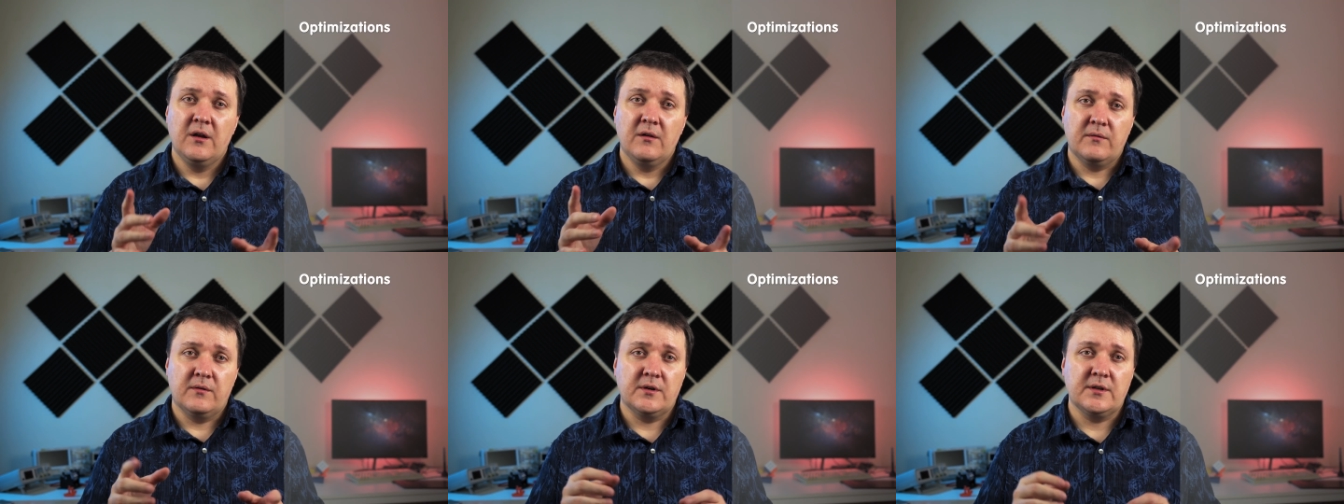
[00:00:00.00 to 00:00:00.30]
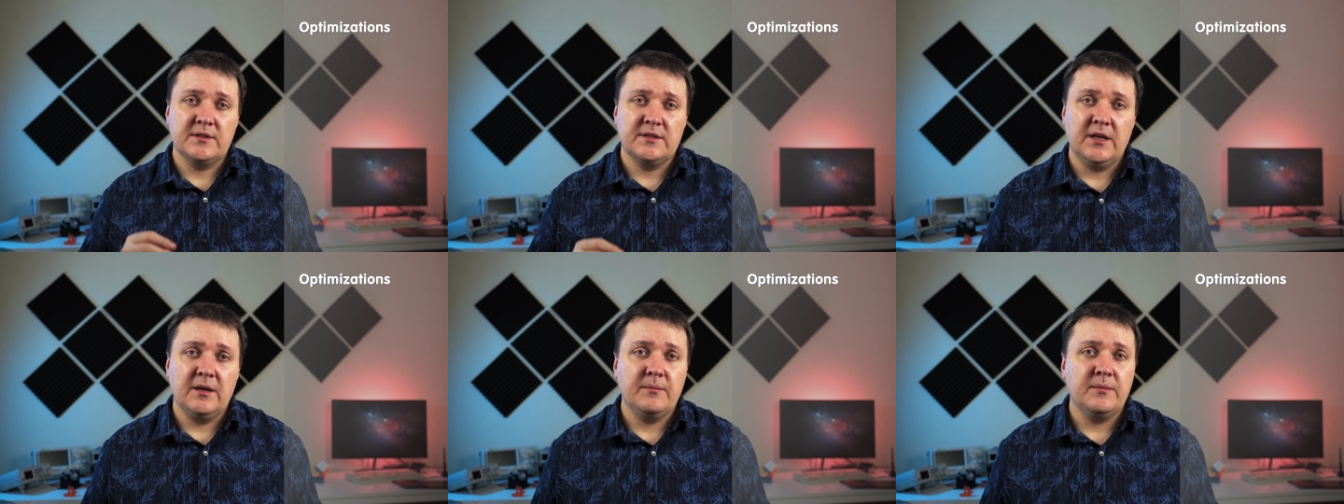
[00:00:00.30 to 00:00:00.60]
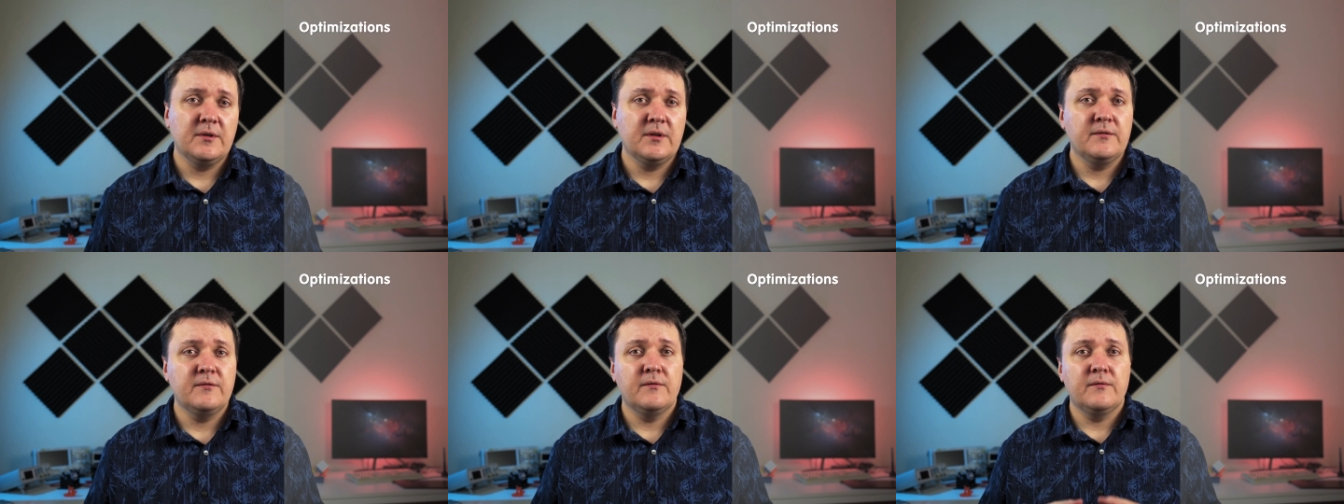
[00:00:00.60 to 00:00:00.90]
For
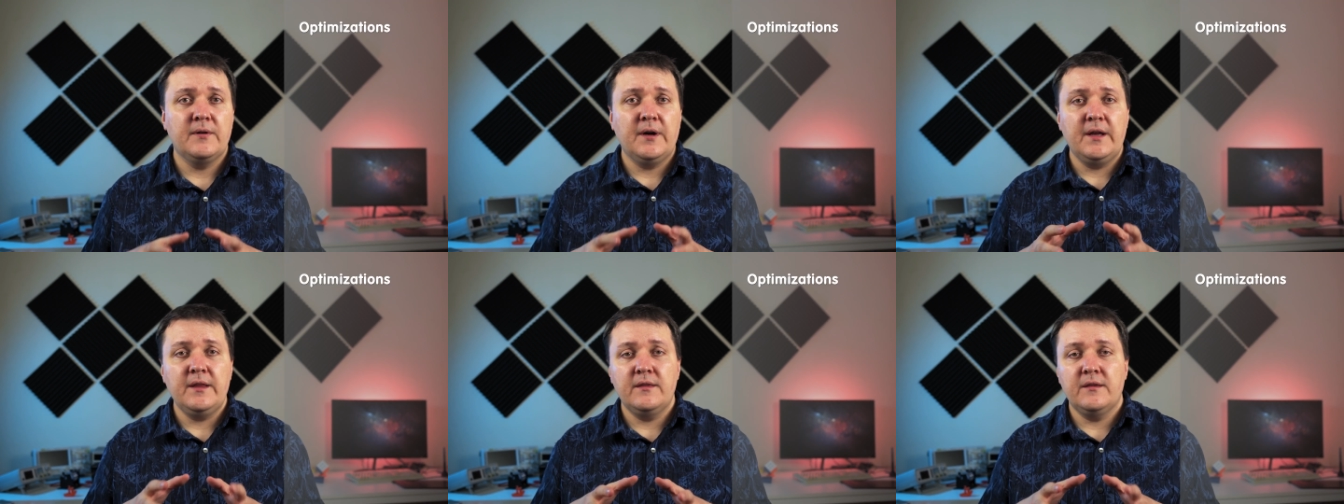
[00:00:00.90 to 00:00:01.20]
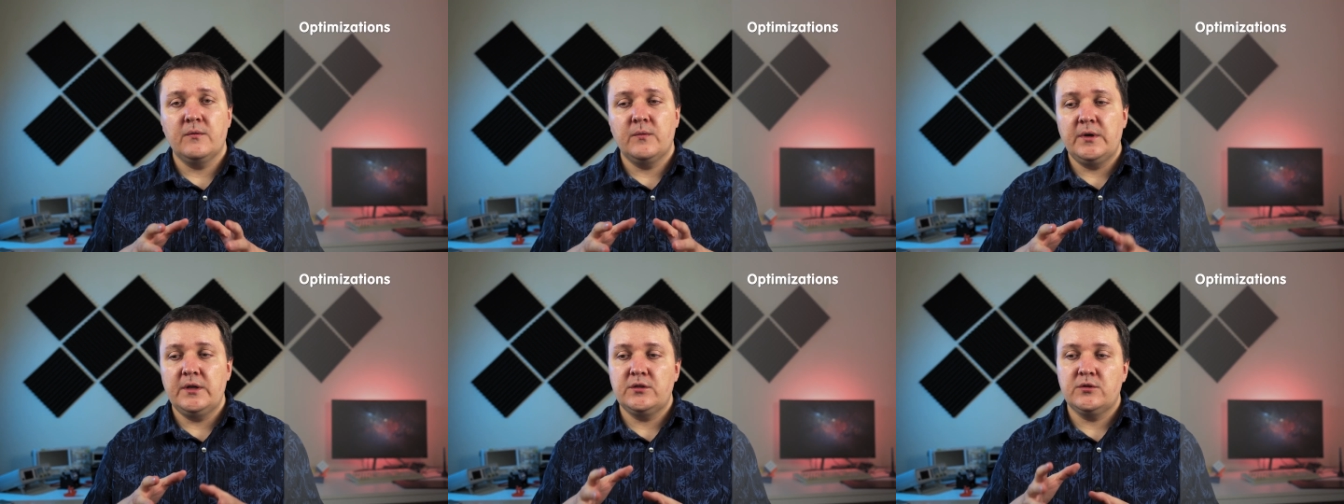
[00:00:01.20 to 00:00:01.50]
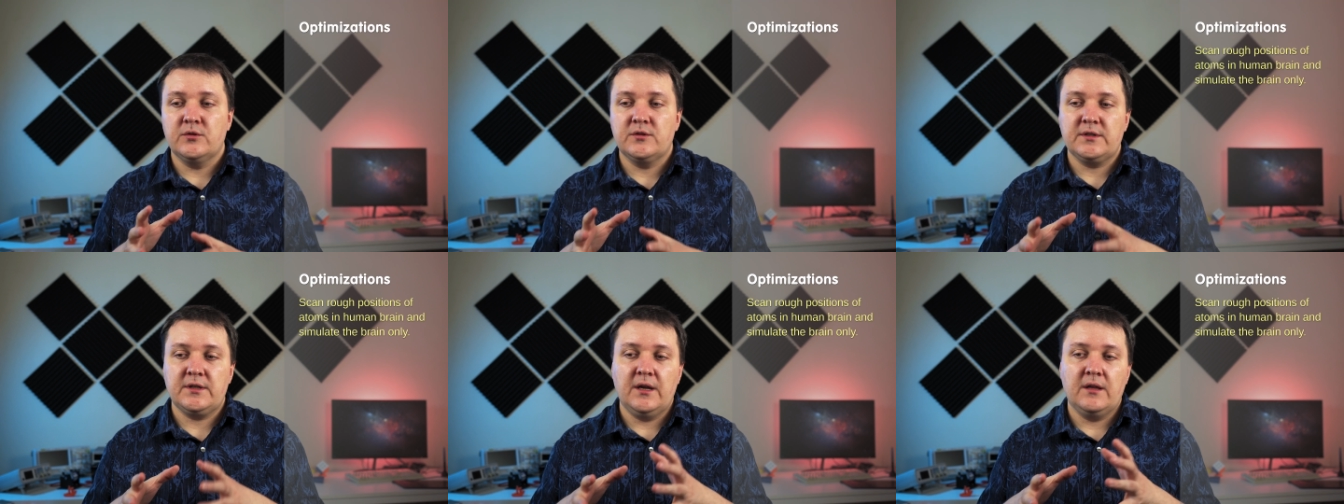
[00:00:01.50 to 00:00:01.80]
example, if we find the way
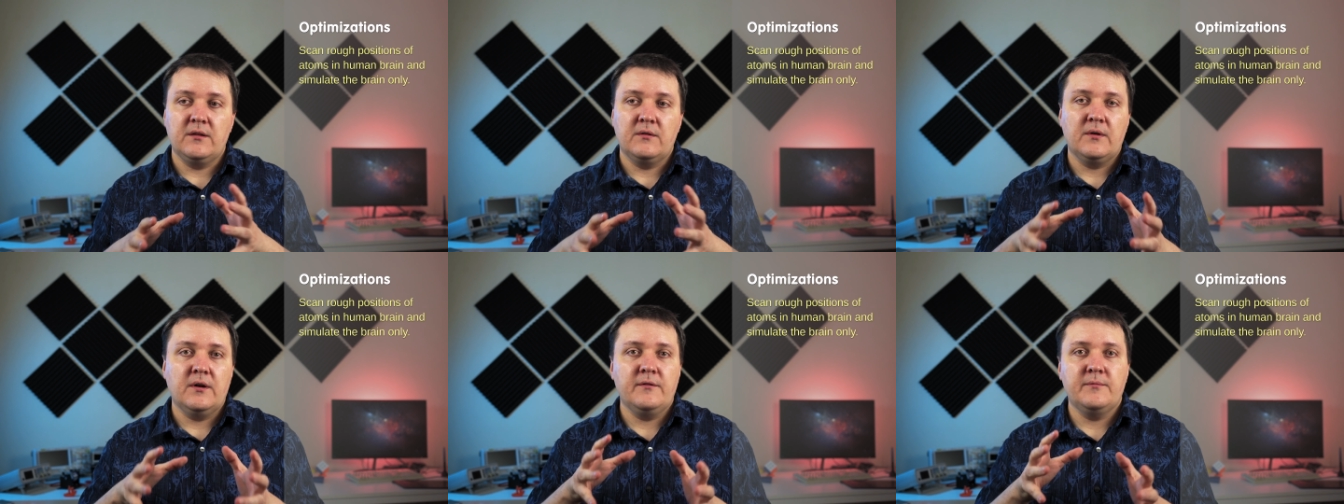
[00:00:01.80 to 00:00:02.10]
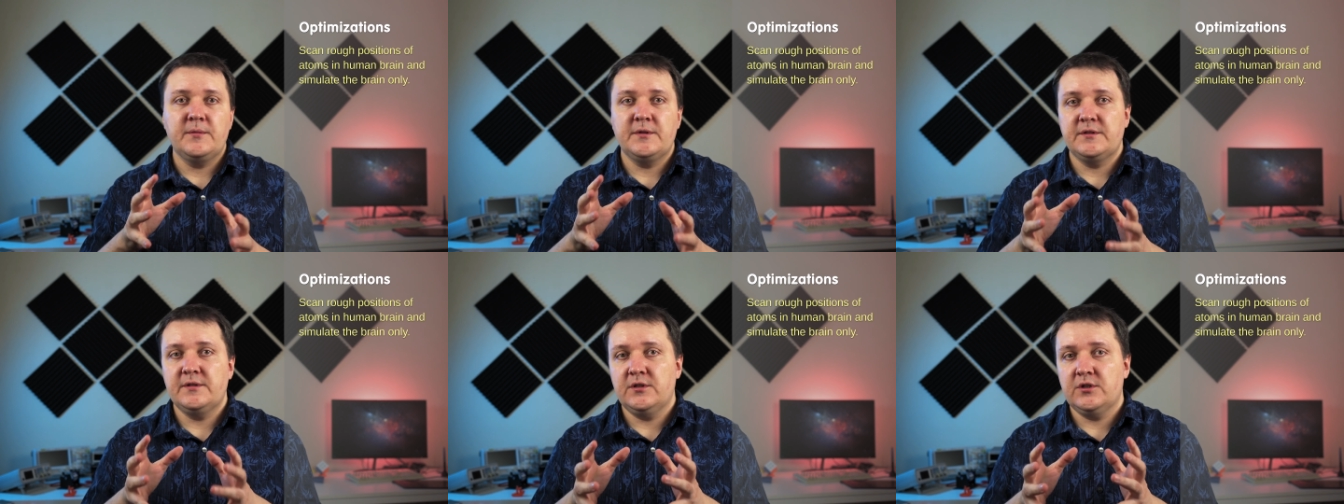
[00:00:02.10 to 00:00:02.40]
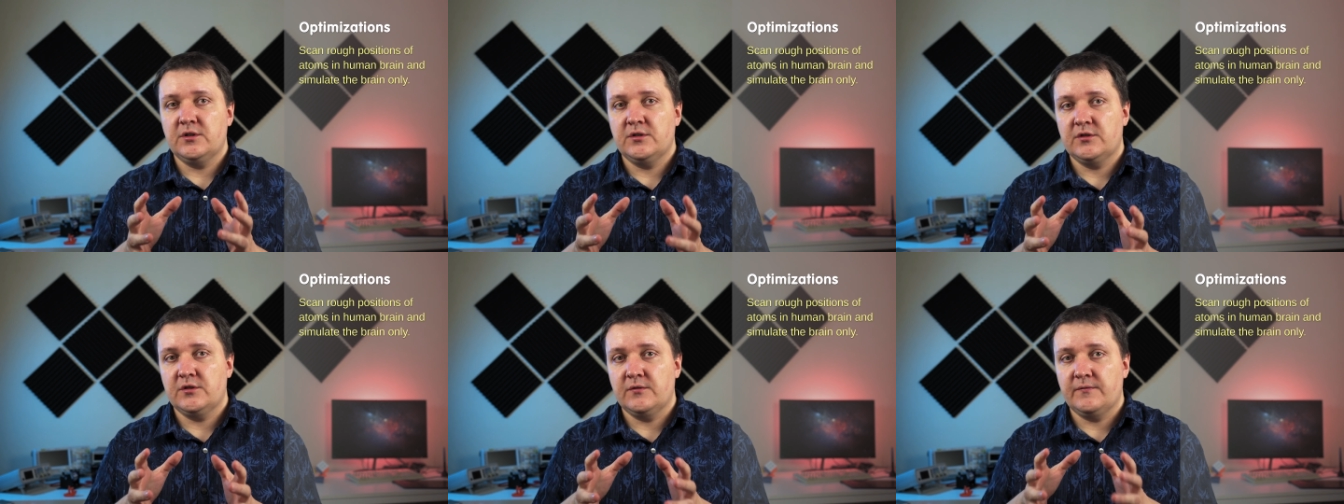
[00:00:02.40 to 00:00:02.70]
to scan rough
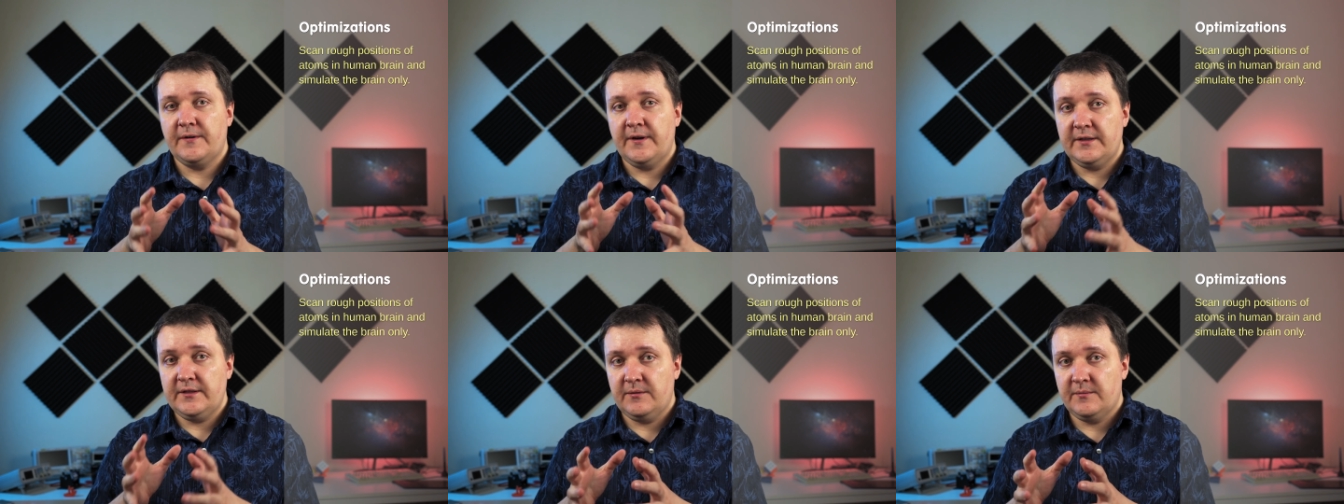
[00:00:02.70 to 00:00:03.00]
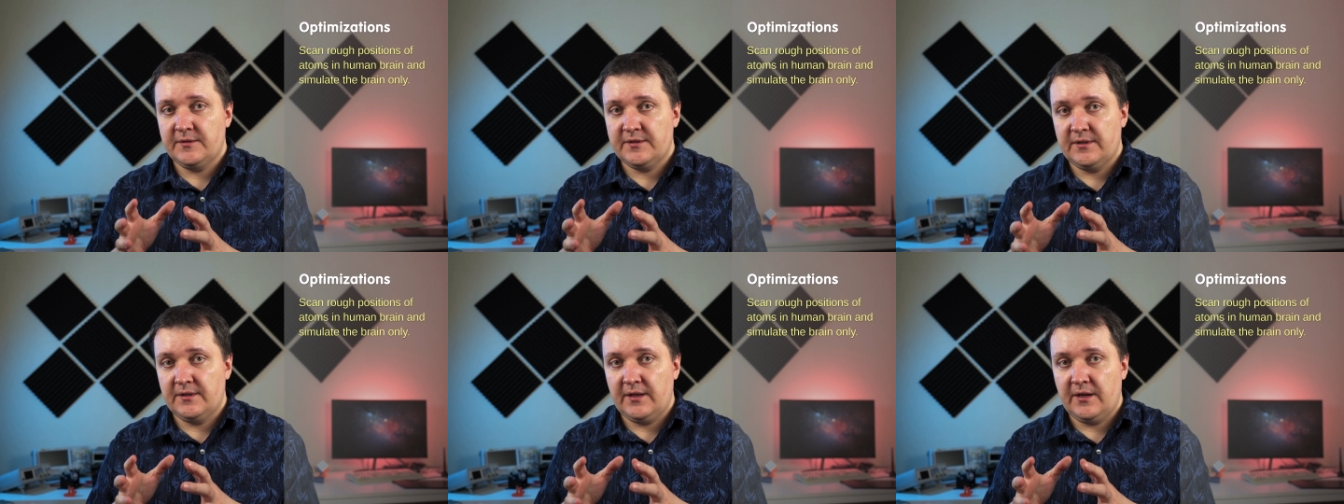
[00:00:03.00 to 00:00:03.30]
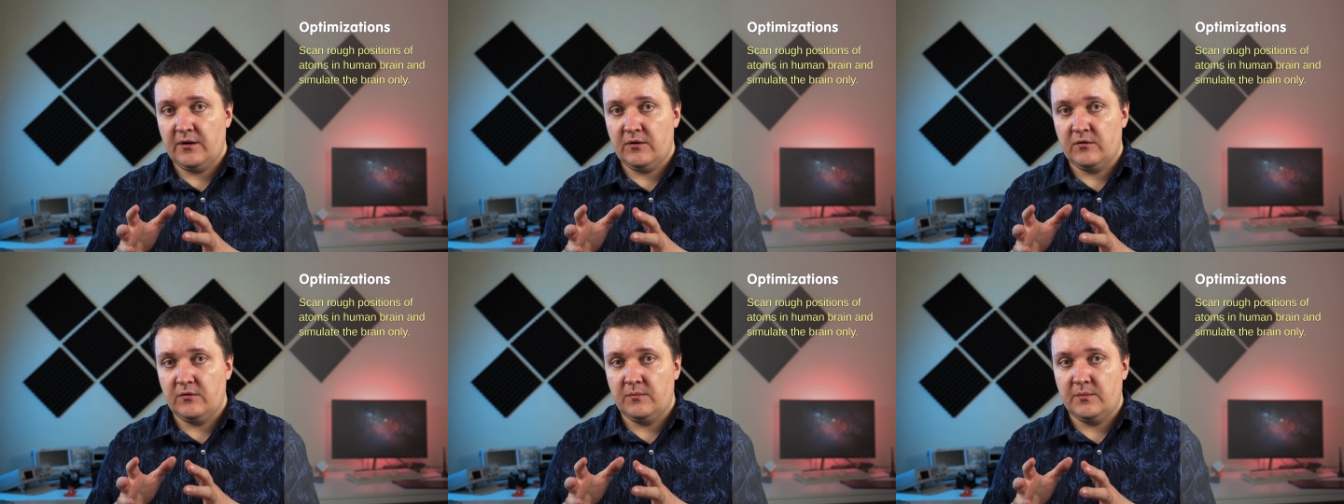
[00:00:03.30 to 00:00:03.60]
positions of atoms in
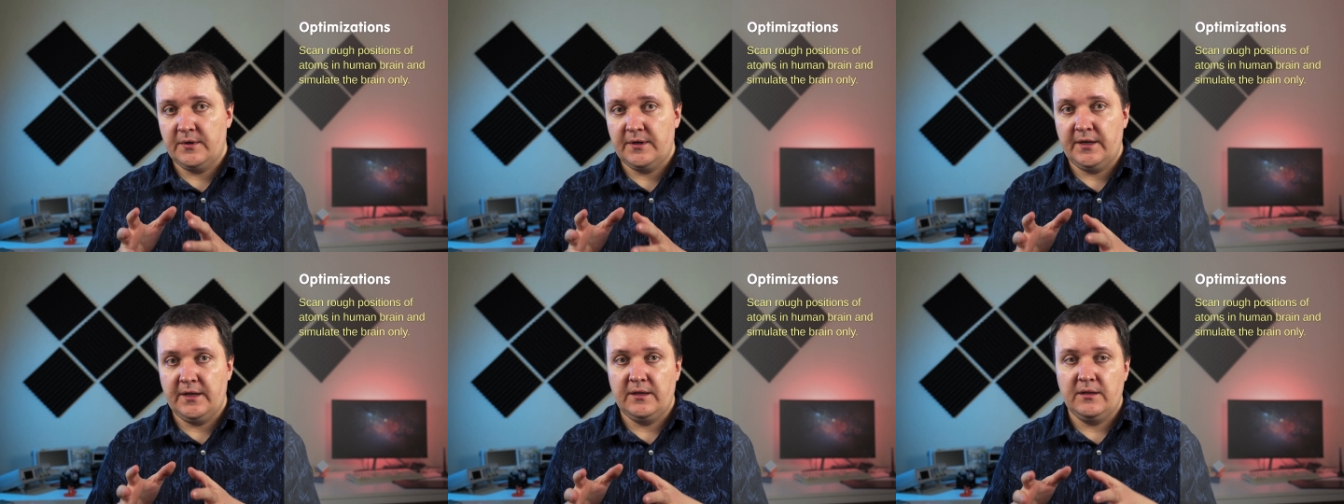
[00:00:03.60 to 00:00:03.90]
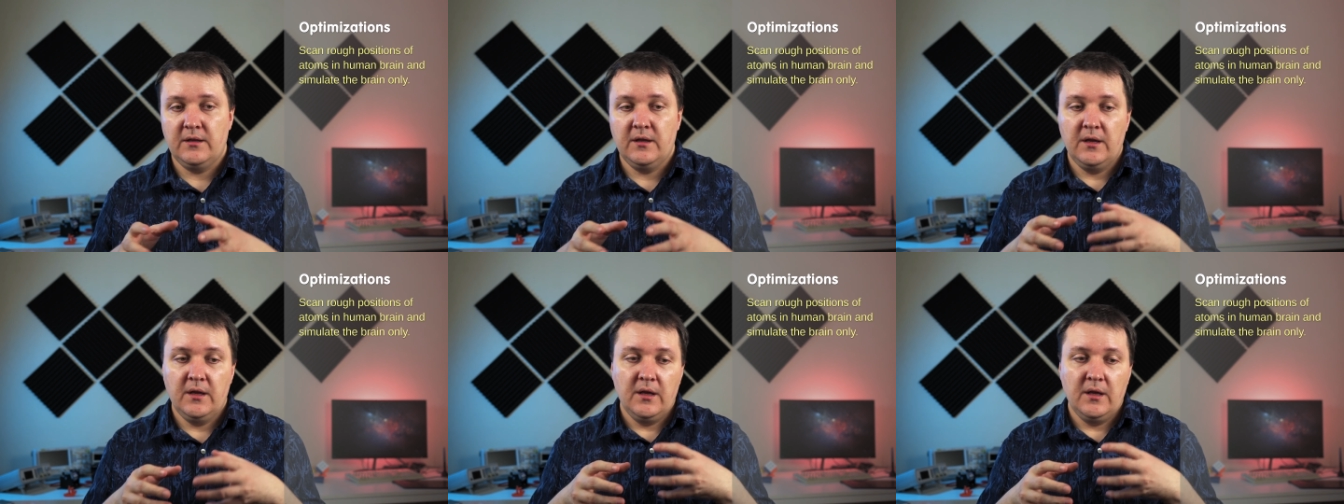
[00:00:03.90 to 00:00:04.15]
our brain,